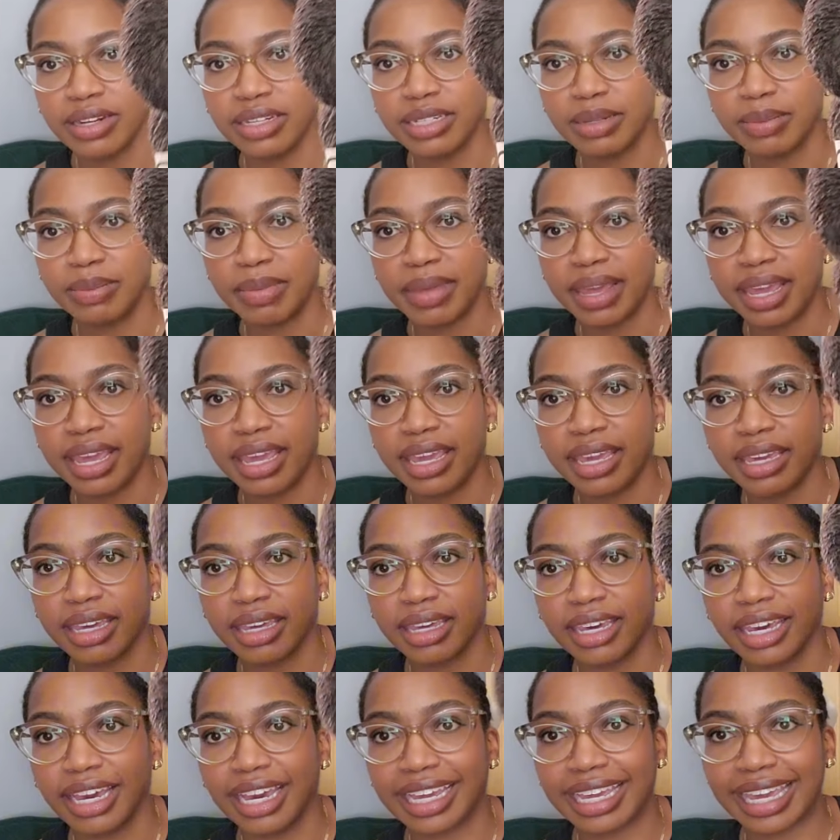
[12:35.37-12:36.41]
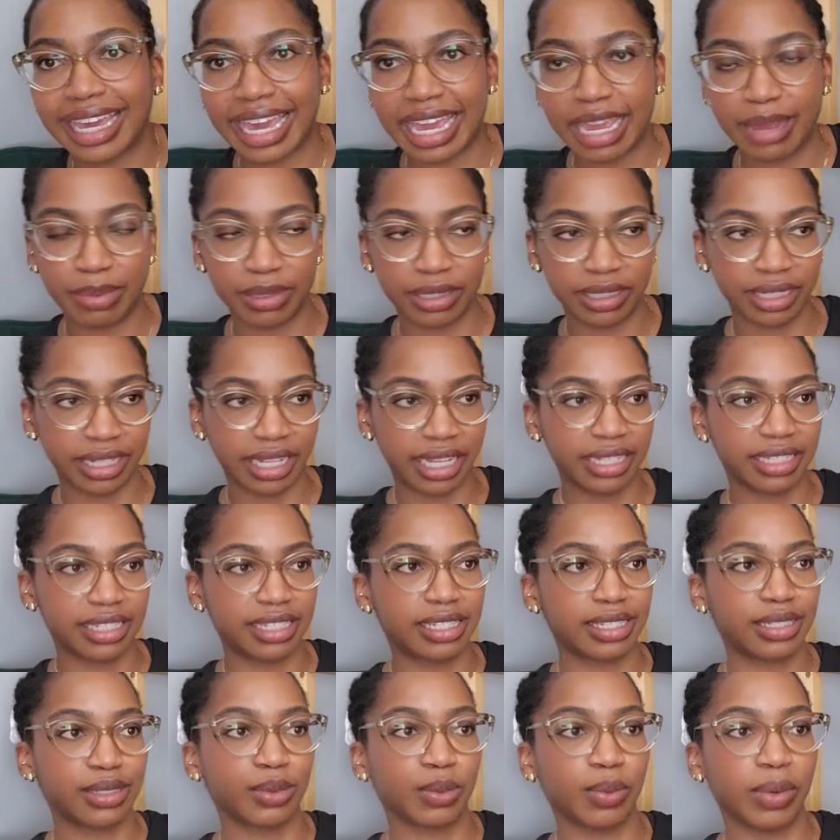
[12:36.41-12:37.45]
to make a cable knit
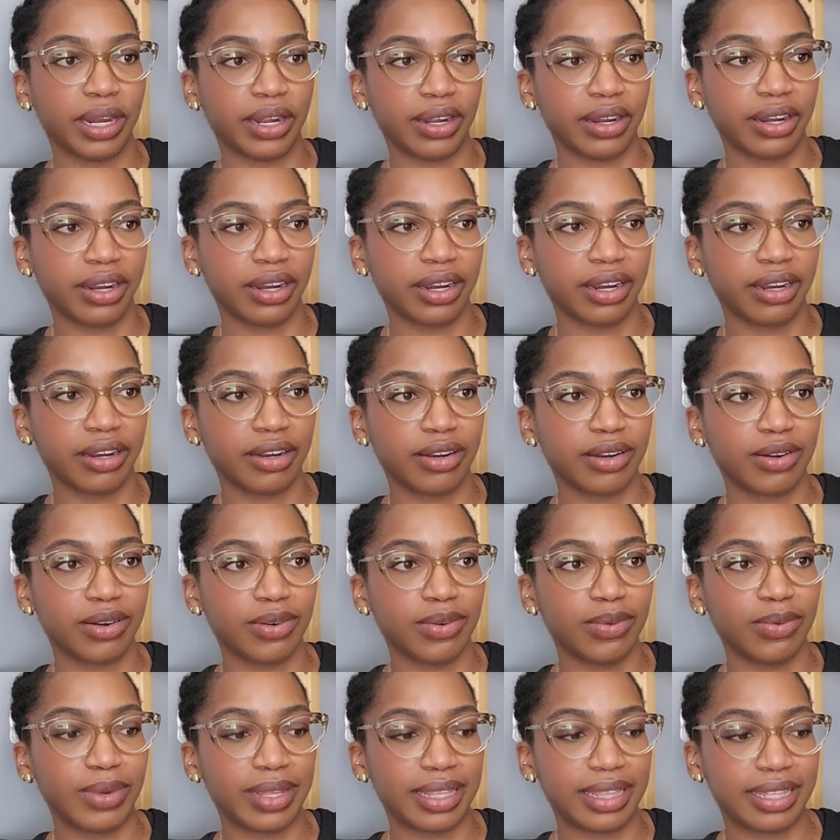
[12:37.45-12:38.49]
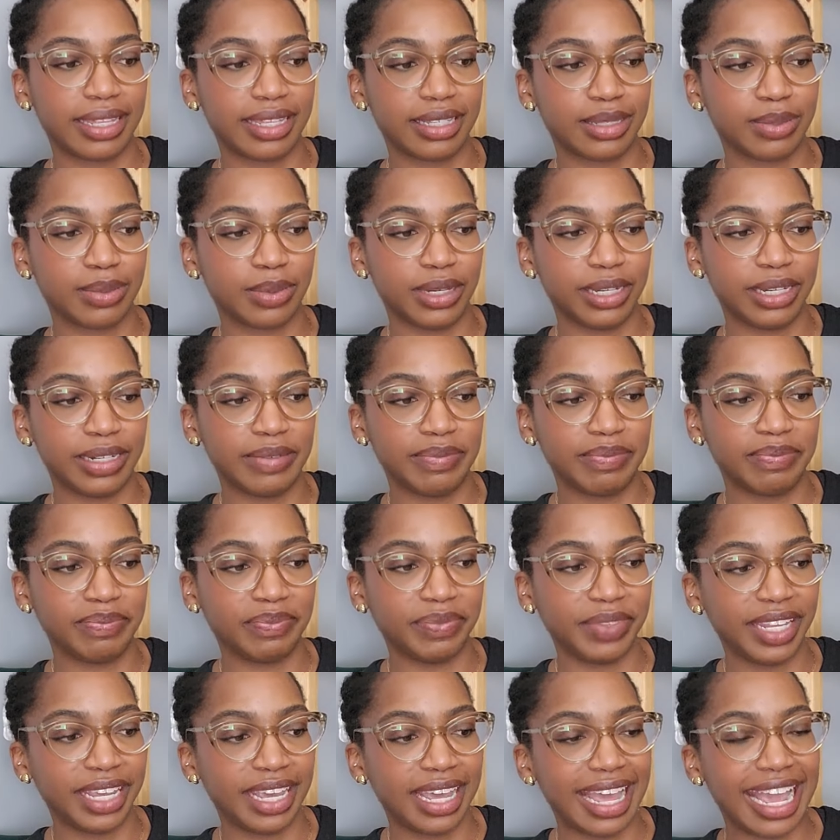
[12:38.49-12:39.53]
sweater with this one.
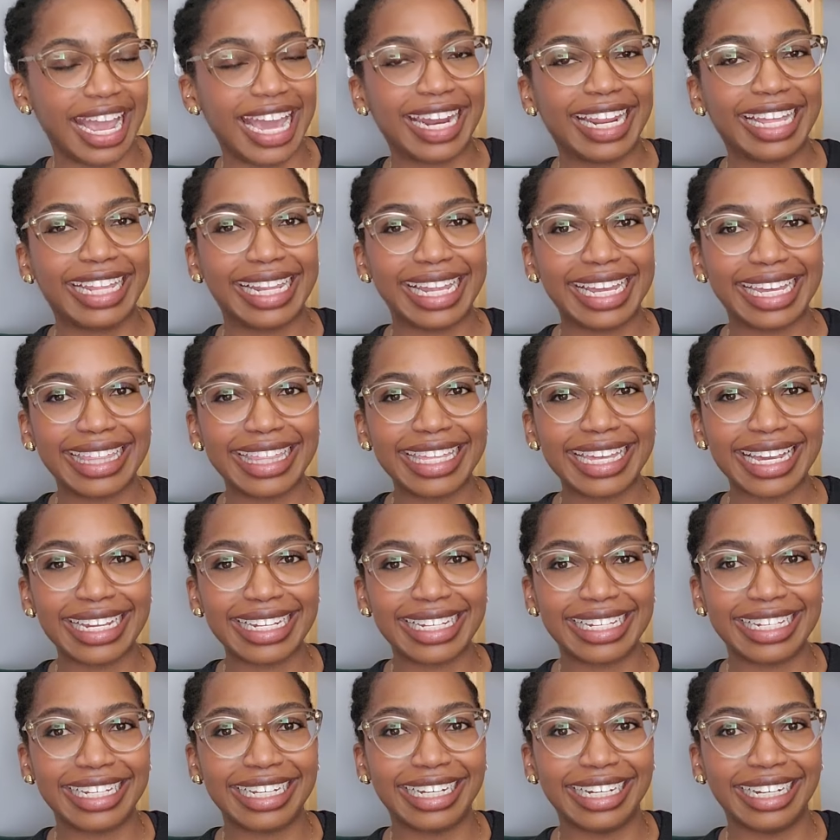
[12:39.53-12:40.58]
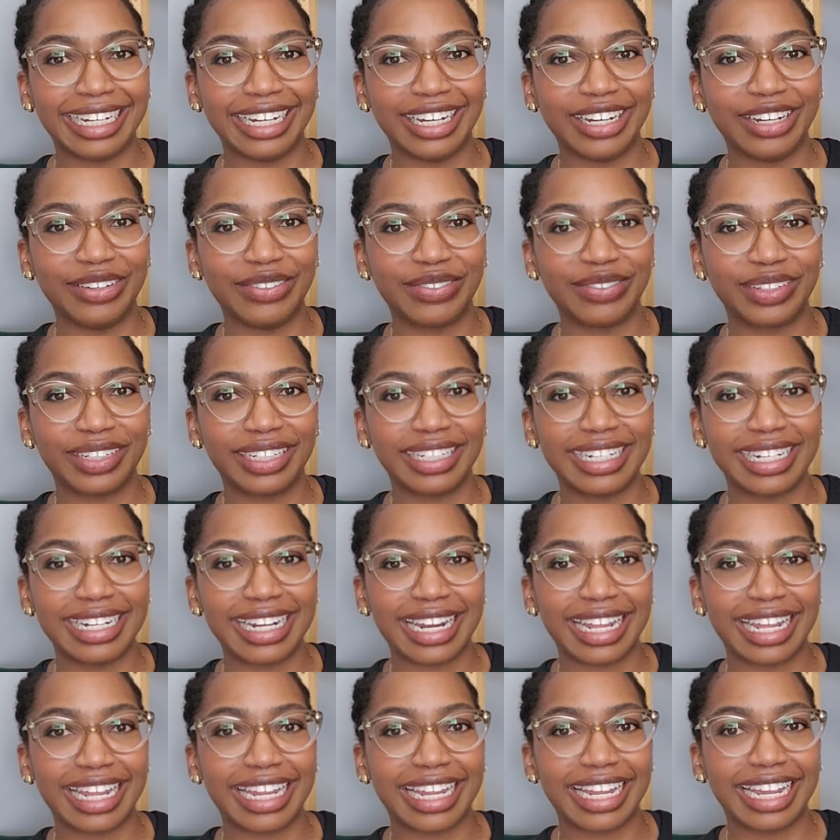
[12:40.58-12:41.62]
And I like the idea of
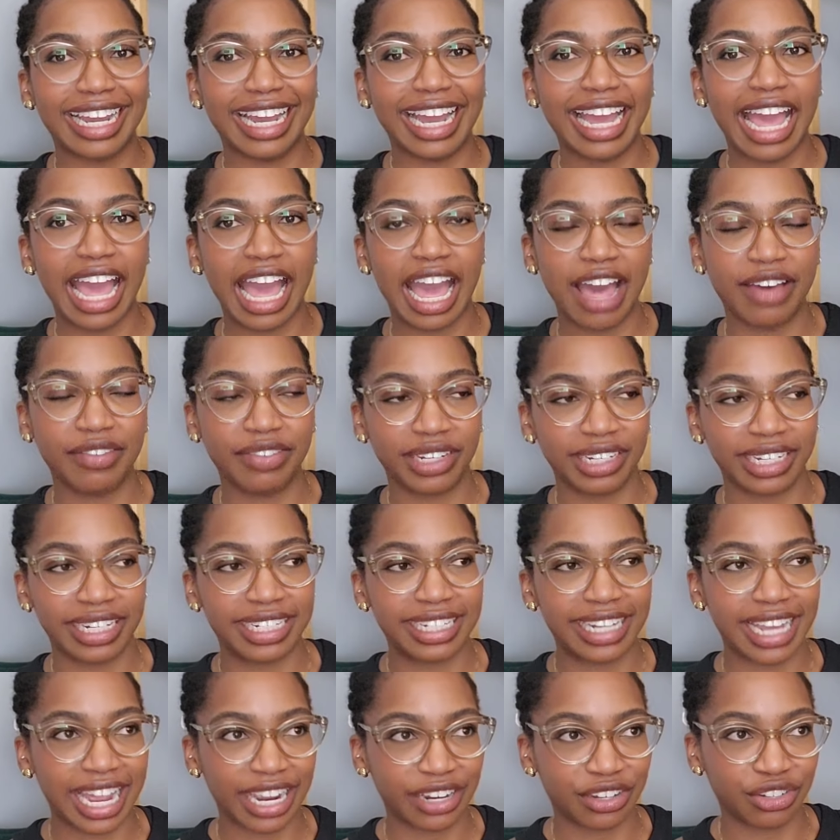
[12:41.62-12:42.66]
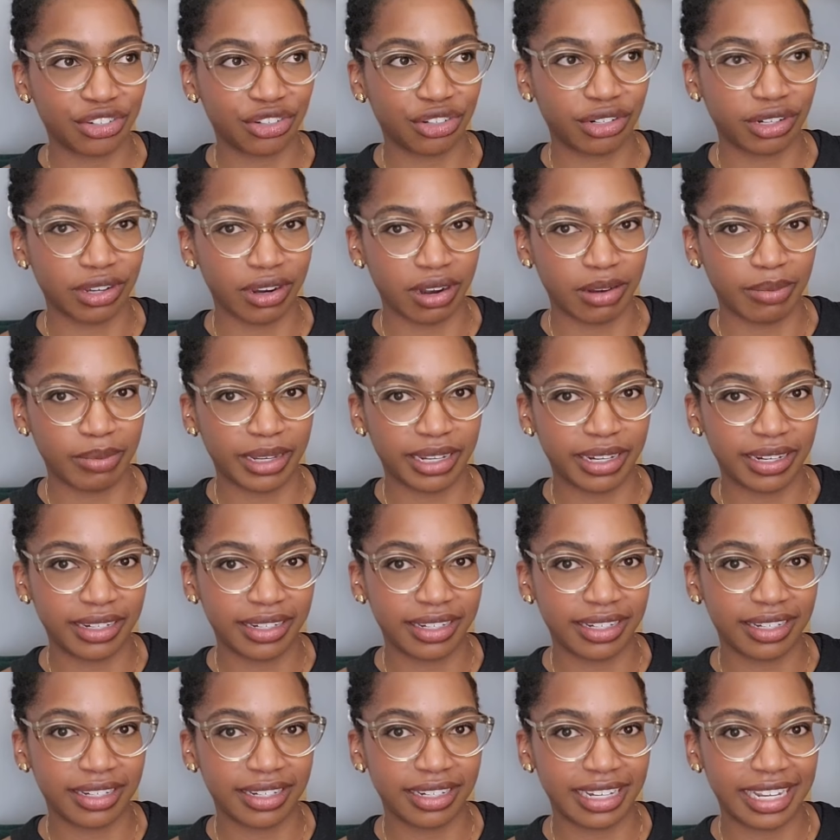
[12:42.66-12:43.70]
knitting a heavily textured
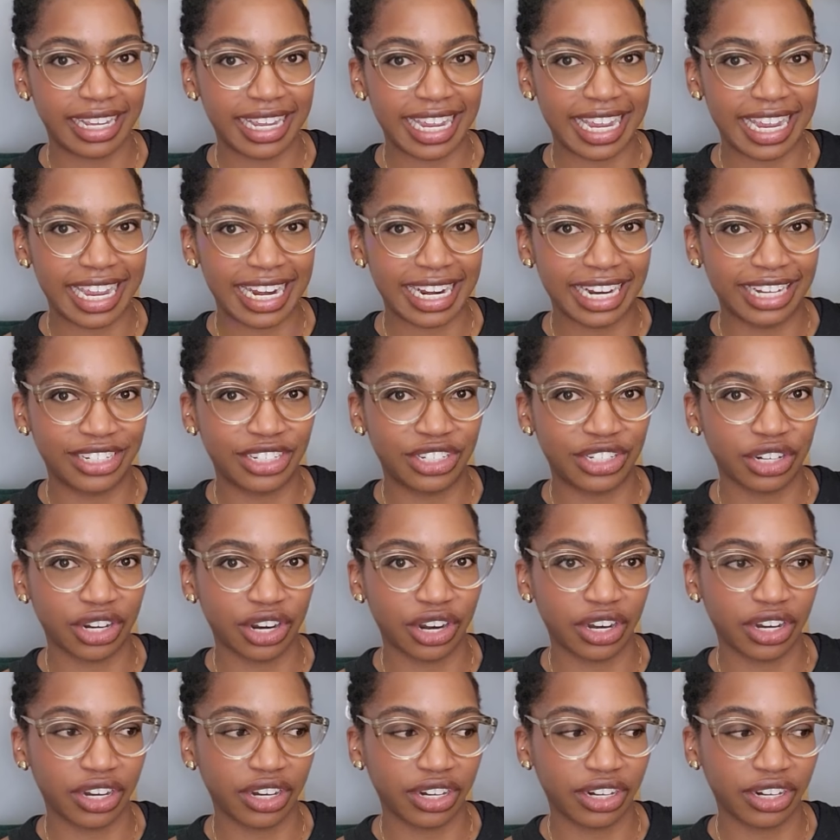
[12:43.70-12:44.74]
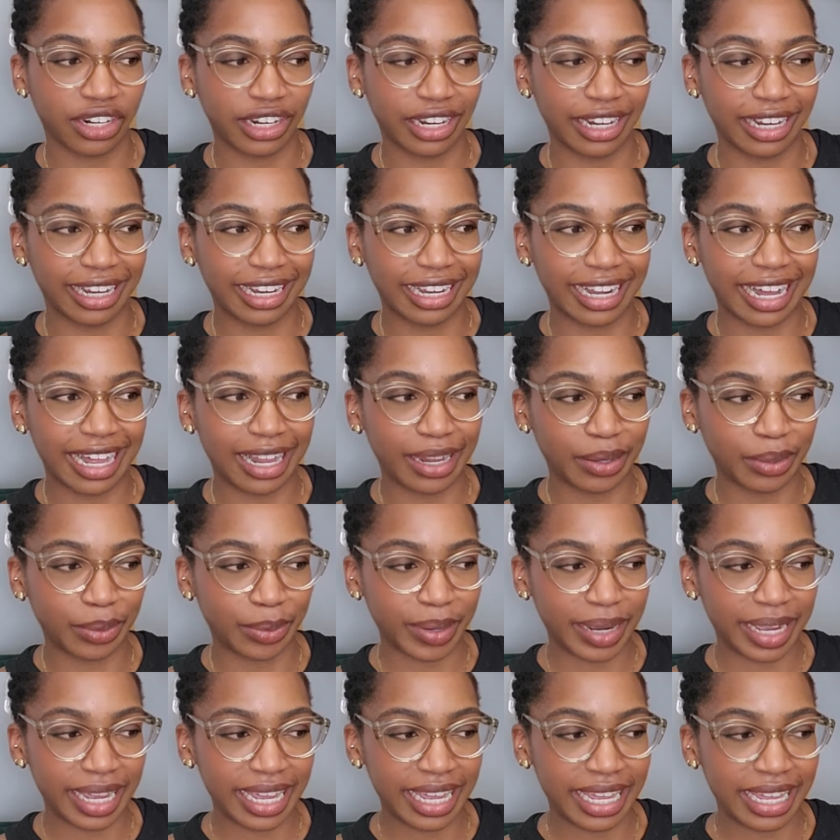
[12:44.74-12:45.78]
garment in a dark
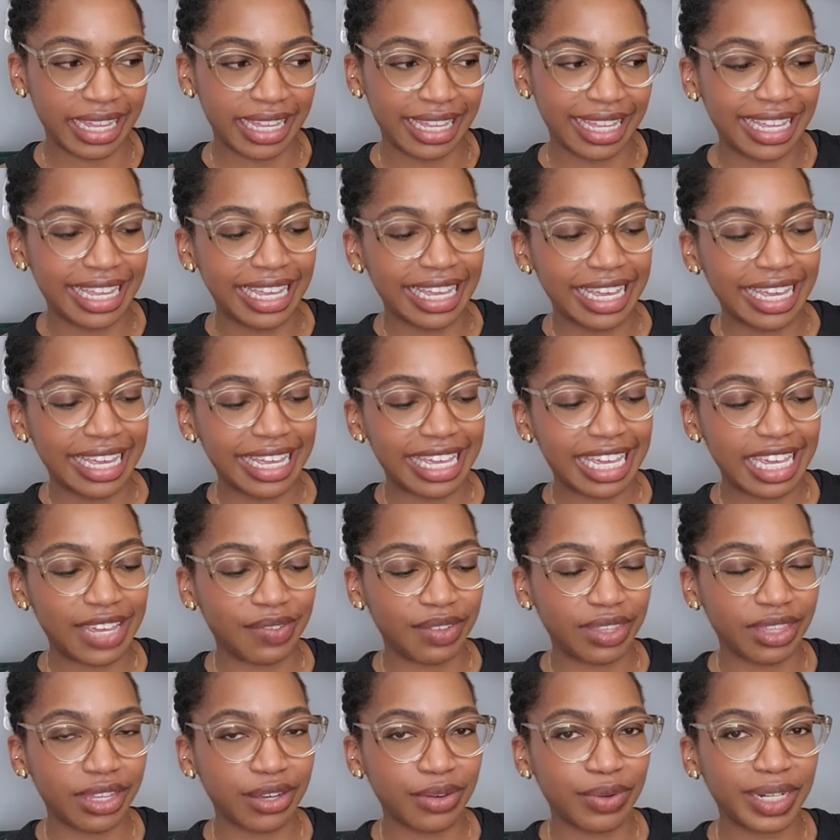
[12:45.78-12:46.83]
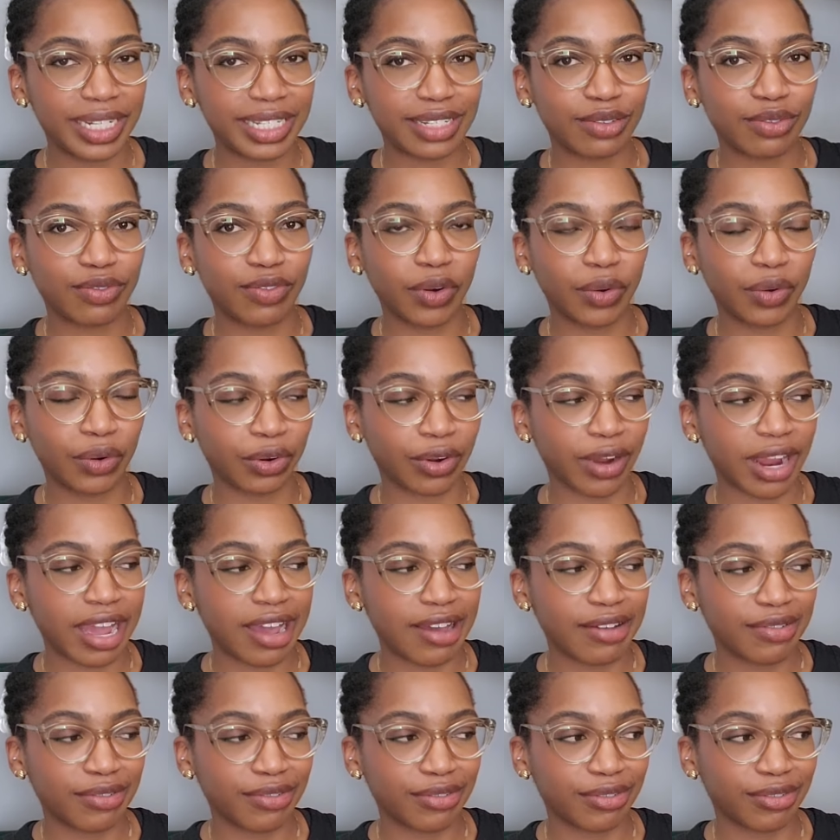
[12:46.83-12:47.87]
colorway. Even though it doesn't
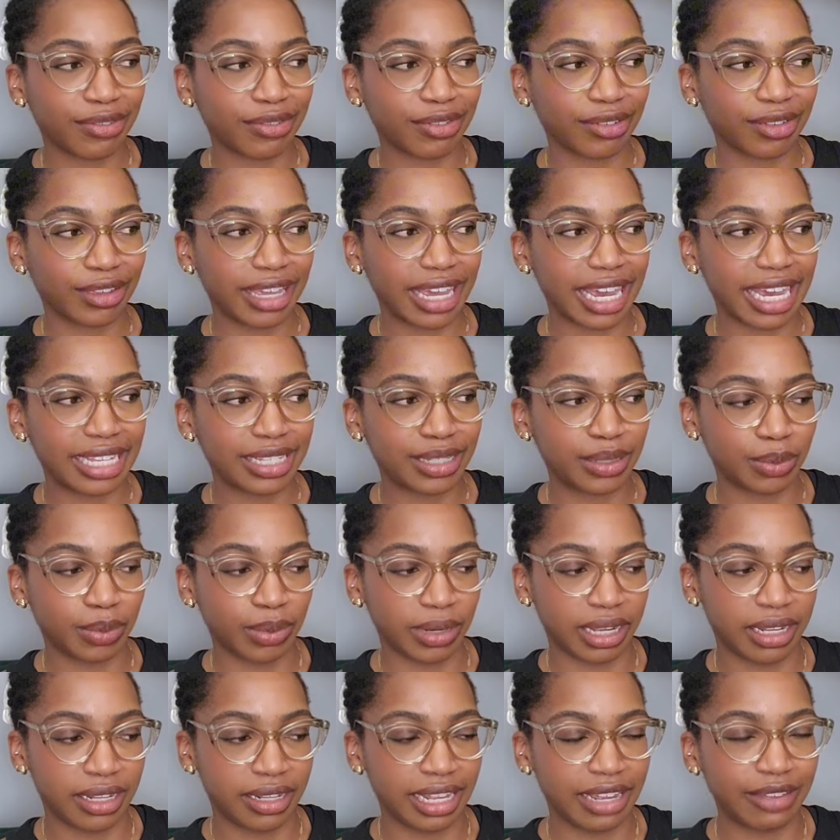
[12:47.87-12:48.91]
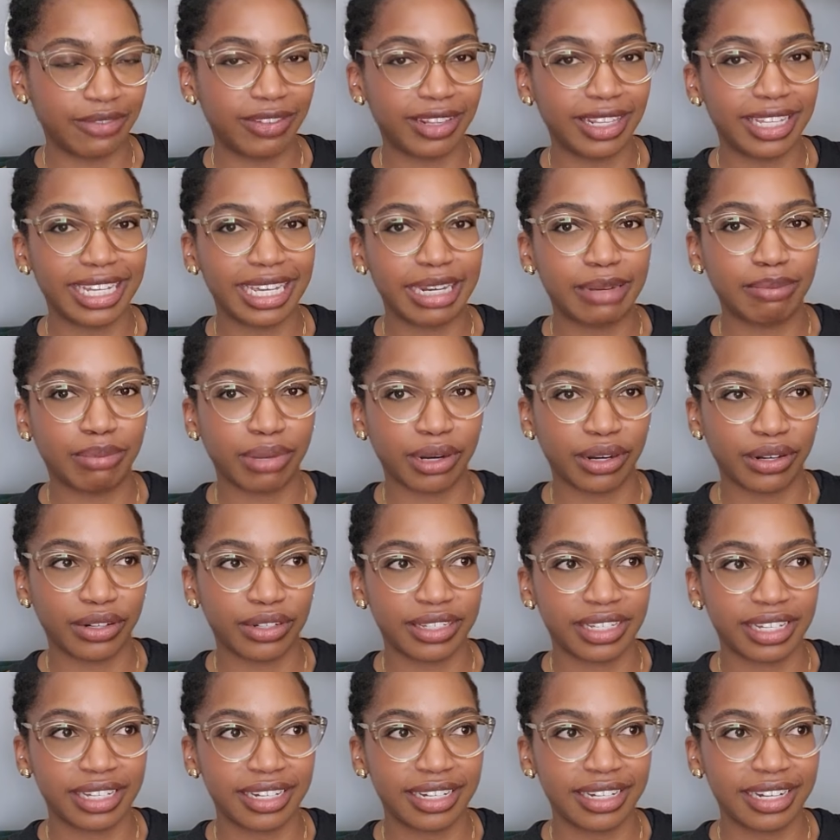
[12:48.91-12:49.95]
photograph as well, I feel like in
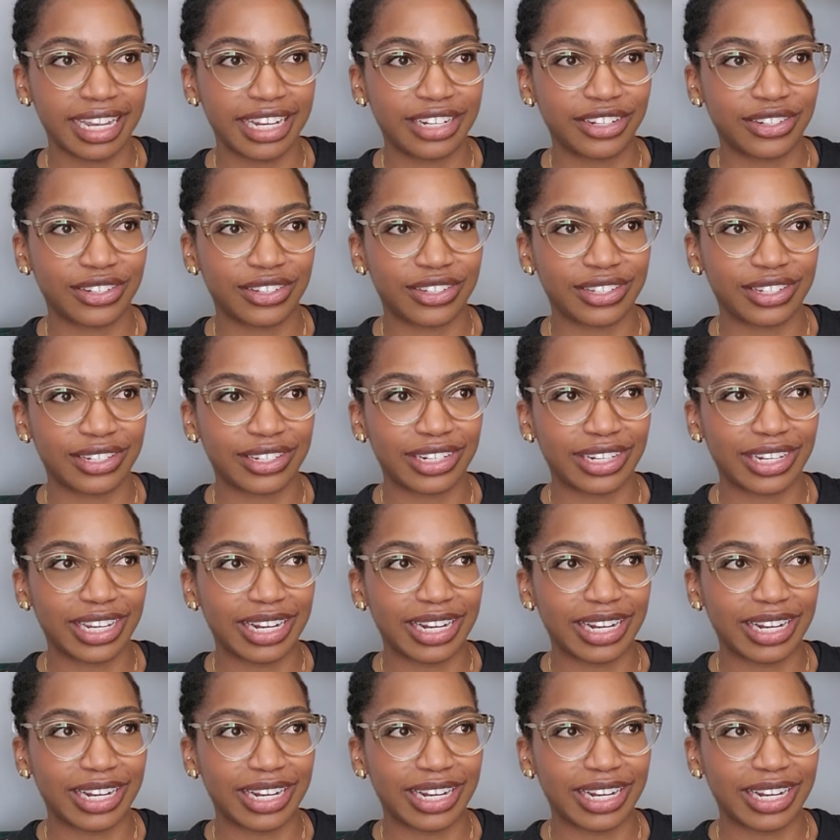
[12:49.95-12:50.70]
person it just